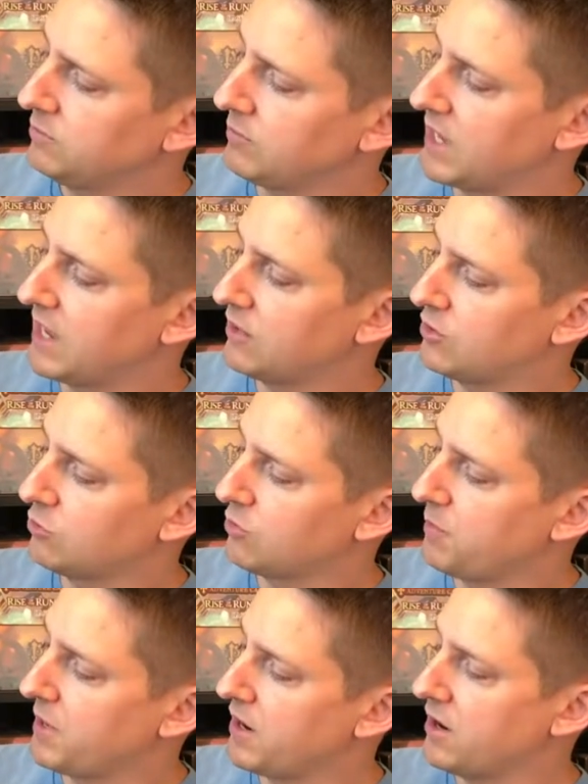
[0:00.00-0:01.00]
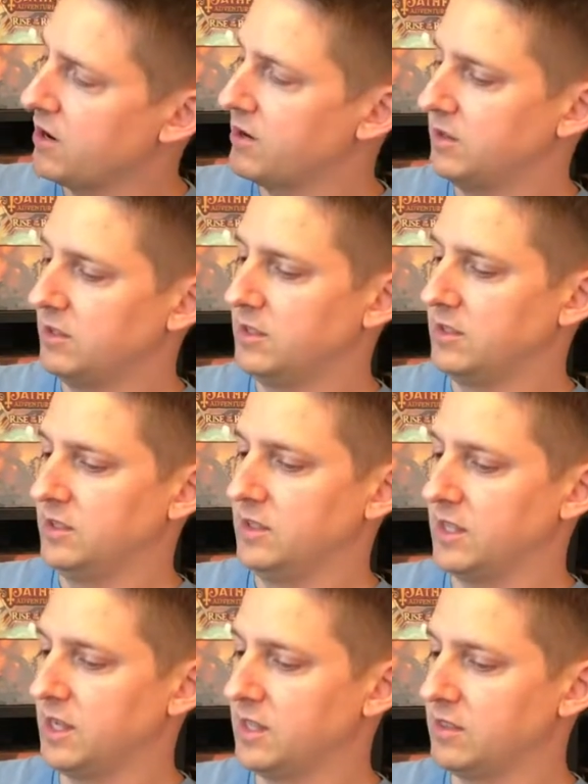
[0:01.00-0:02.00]
Mechanical repair,
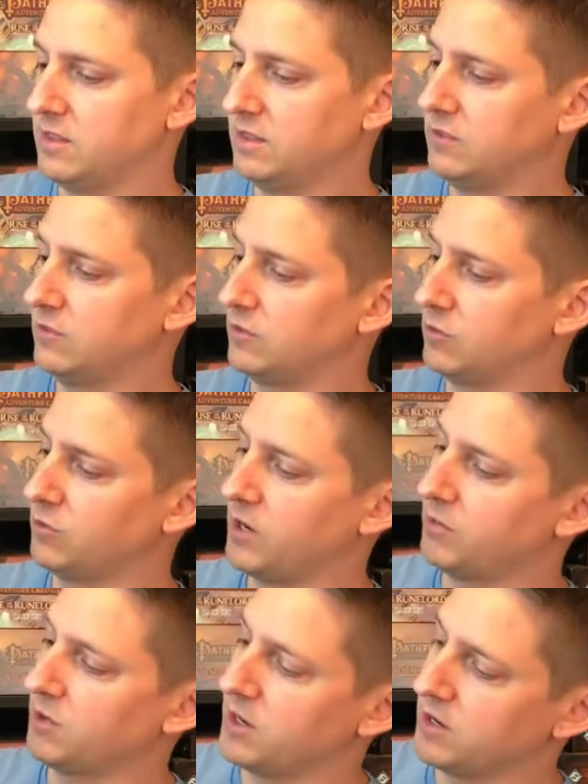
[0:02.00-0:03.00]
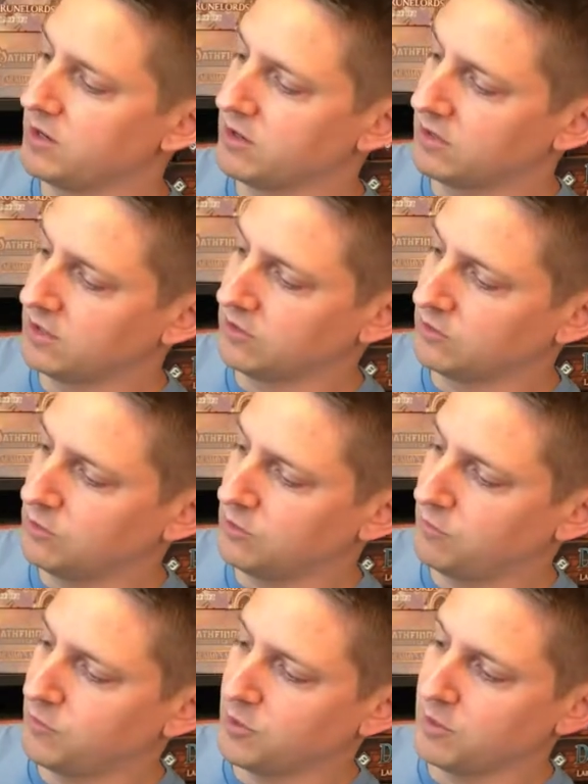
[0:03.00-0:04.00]
and this is great right here. It's
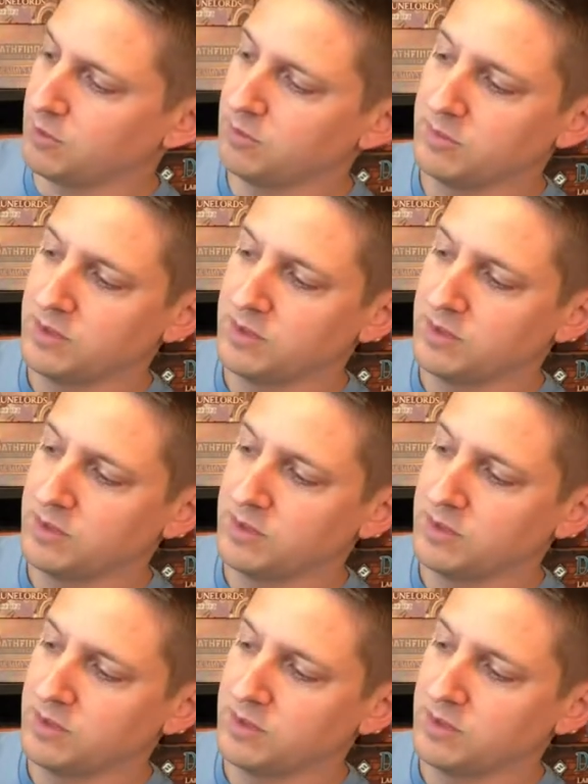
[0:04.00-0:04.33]
good for